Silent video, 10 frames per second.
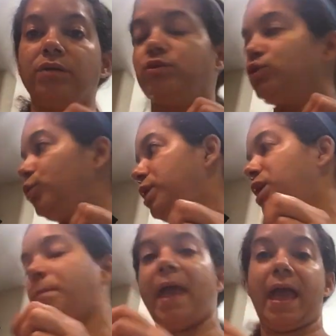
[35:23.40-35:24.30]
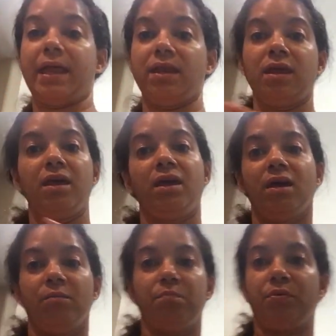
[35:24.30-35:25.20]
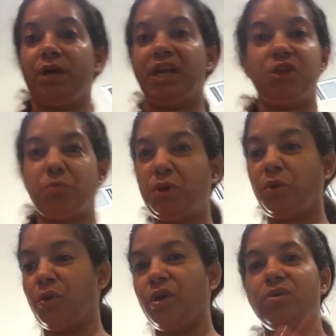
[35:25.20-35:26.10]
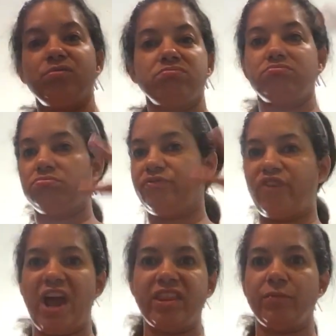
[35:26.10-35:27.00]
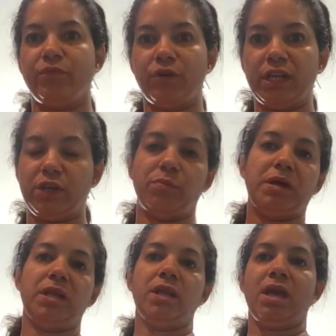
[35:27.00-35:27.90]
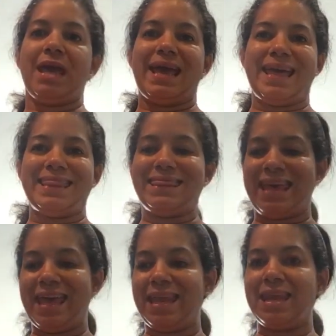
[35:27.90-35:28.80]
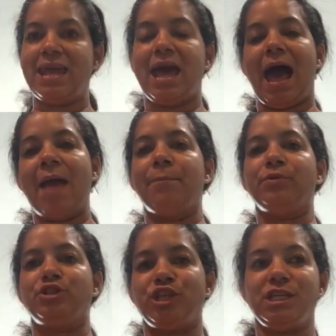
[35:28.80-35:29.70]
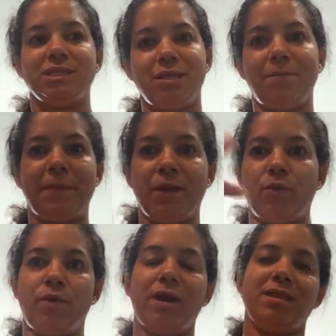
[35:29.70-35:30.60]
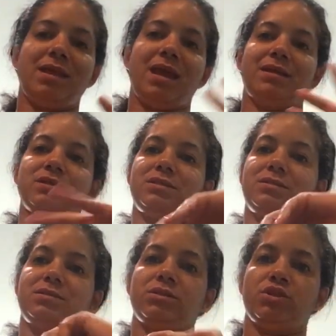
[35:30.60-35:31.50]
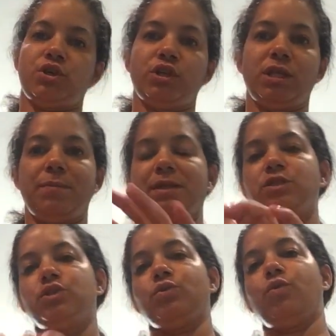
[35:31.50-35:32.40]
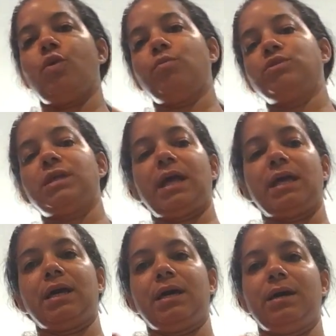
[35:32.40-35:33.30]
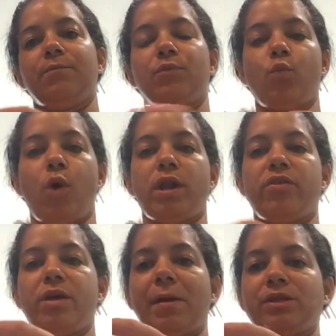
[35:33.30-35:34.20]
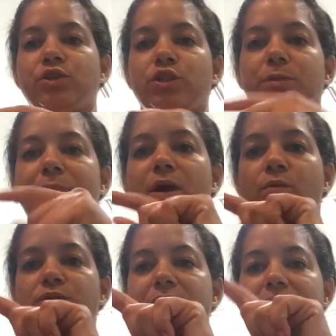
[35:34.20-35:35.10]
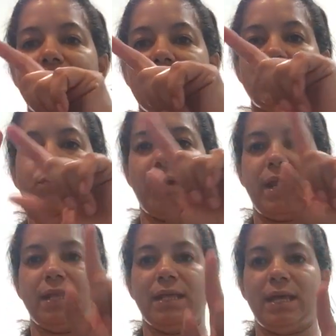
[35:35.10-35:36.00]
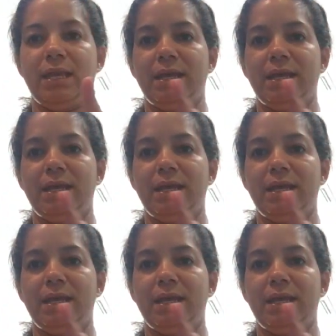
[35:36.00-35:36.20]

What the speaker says: do it in a pan, put a little bit of oil, fry them for a little bit, and then I put cheese in the middle, and then I turn them into almost like one of them. I turn them like almost like this way, like that,